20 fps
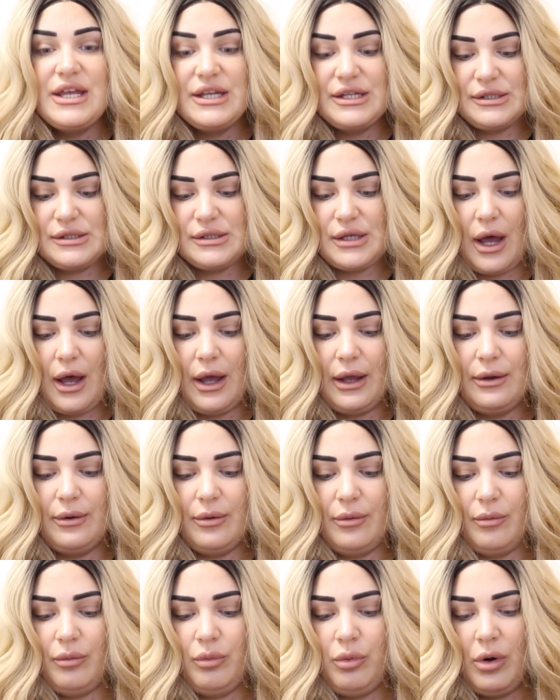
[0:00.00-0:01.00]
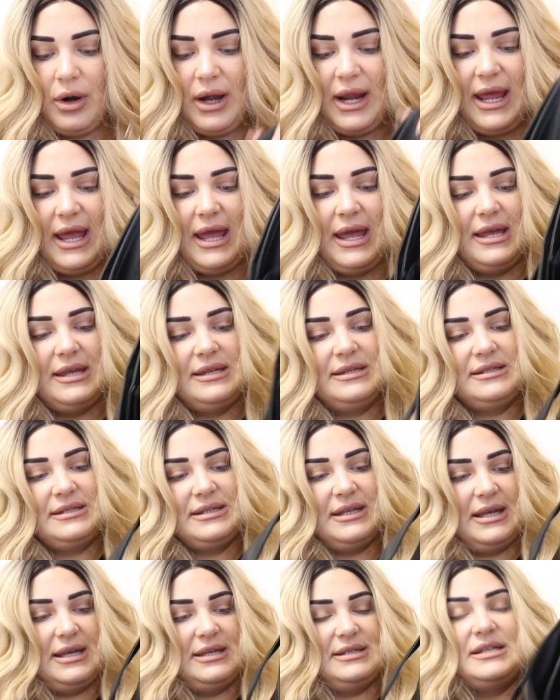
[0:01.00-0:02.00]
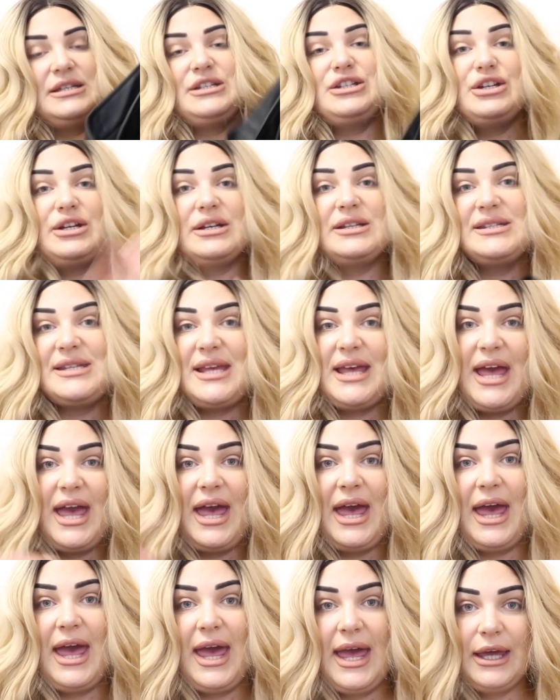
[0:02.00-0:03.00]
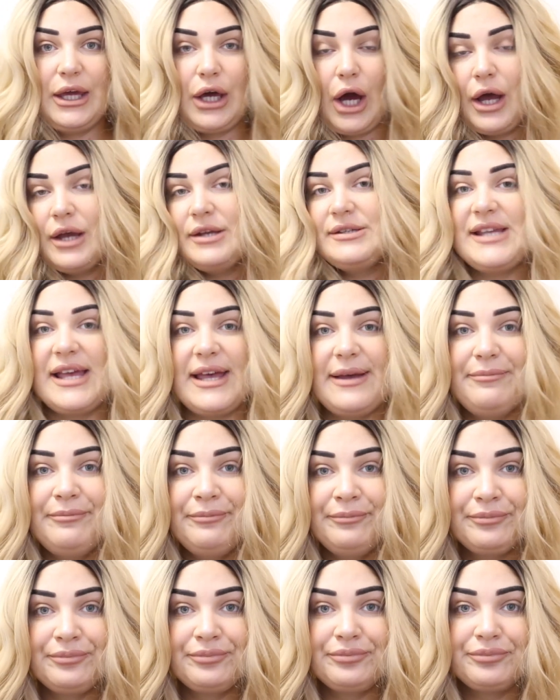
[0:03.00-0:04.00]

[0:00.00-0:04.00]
So what it is, is as you can see here, it goes in